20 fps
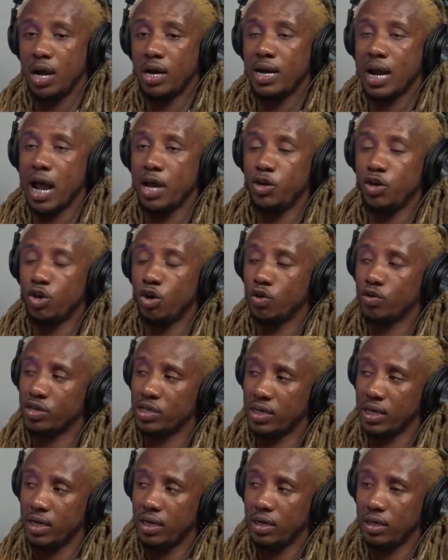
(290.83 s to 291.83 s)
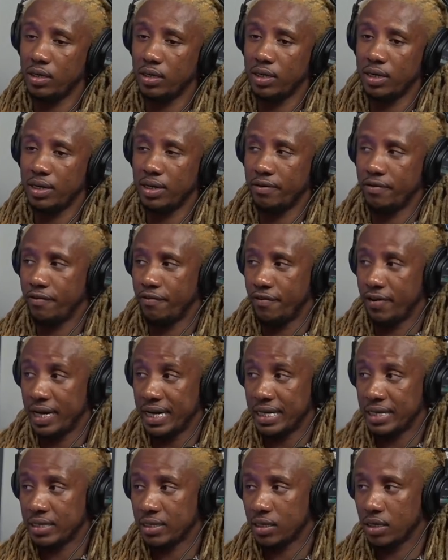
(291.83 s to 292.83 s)
Now, you don't see the
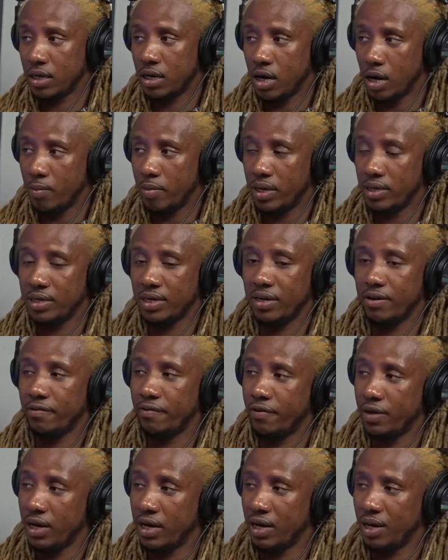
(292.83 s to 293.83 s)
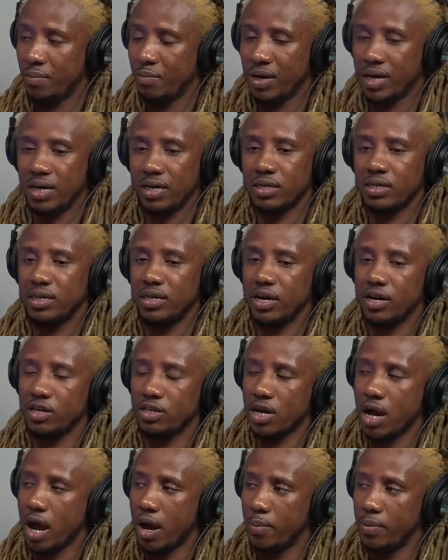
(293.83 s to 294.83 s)
defense coming to defend it because their
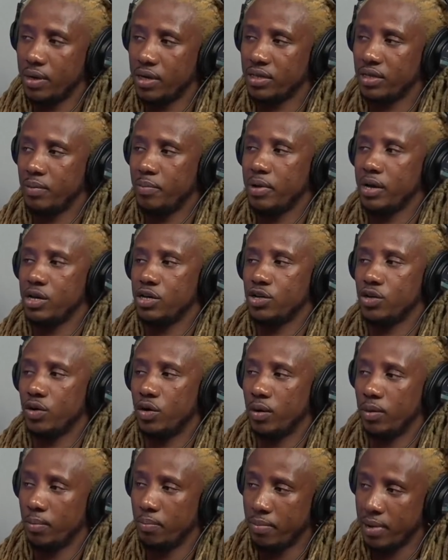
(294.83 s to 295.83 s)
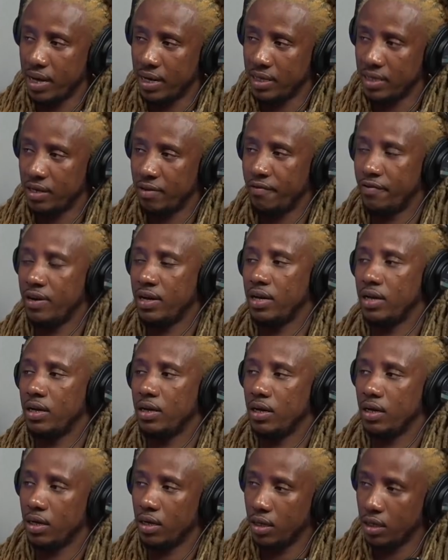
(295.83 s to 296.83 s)
job is to make sure Melly's
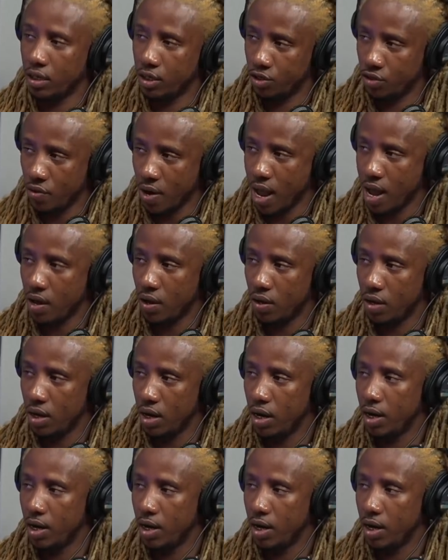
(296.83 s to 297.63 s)
defended in trial.